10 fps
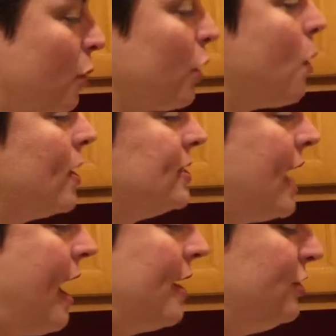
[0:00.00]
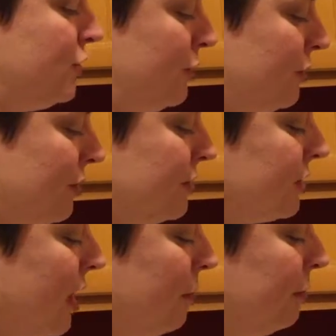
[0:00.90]
We're going to add 2/3
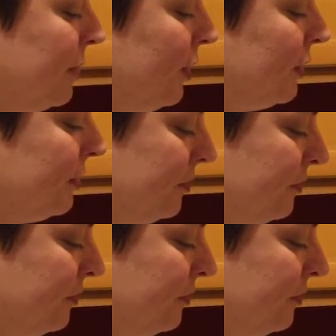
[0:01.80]
a cup of milk,